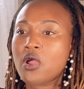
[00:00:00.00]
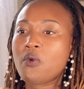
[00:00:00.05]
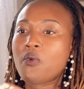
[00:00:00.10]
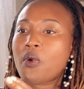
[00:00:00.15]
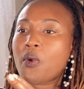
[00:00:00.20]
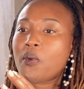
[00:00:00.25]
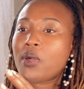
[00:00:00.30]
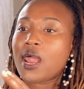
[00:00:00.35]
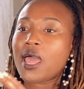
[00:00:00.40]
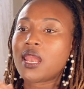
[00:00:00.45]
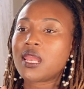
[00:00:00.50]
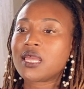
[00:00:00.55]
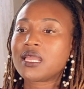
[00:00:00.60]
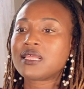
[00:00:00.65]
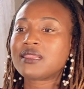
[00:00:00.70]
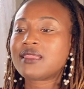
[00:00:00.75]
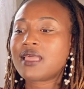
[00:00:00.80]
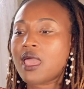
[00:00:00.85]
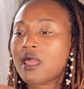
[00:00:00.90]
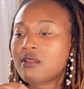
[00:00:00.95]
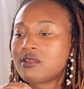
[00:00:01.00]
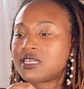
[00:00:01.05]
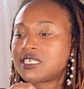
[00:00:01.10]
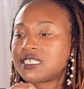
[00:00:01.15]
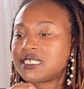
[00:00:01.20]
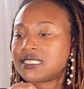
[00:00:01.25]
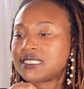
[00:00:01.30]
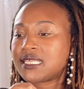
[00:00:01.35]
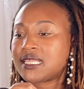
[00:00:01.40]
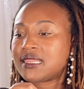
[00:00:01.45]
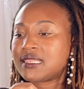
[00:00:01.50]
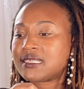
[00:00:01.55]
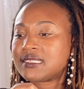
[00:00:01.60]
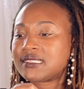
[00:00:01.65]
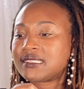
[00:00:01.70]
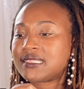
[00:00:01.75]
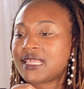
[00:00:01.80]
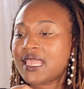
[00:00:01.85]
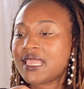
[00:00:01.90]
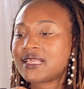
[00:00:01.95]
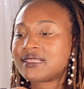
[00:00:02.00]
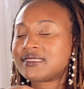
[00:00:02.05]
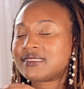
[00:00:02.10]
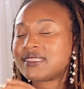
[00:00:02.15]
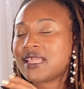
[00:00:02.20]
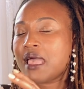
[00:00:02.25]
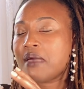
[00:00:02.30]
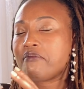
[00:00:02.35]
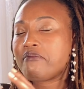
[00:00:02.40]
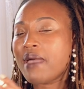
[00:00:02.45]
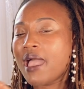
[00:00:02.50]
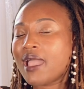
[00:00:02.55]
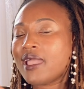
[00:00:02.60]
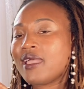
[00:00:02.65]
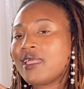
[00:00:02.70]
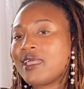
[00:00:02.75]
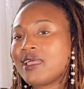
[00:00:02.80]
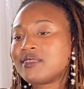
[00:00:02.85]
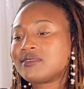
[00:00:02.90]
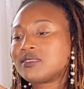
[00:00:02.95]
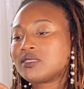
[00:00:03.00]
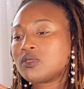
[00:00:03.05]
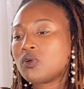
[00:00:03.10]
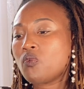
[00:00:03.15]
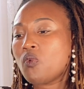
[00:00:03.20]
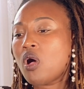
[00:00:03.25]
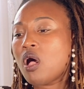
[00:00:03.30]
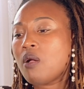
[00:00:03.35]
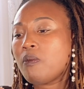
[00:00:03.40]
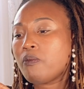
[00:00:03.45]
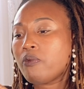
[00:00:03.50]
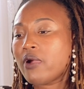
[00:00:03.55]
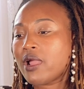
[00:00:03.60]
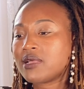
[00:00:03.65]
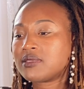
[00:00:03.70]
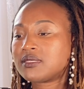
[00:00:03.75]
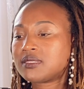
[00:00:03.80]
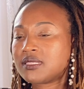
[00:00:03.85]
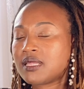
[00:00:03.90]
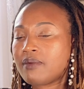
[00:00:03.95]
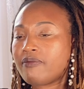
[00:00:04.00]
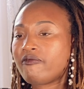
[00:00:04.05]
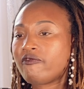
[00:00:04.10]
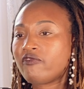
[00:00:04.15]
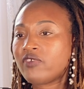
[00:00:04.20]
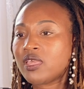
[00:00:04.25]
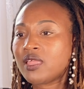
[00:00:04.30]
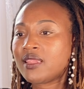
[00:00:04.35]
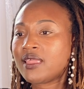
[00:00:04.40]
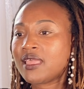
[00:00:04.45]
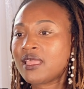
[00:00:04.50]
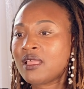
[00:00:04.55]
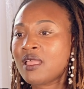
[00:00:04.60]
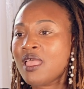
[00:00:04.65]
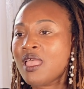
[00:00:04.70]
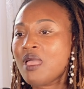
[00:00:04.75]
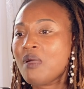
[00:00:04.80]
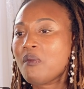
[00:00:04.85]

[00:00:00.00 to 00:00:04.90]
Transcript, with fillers: Or when I look at the energies in this day, it's that back against the wall pressed up feeling.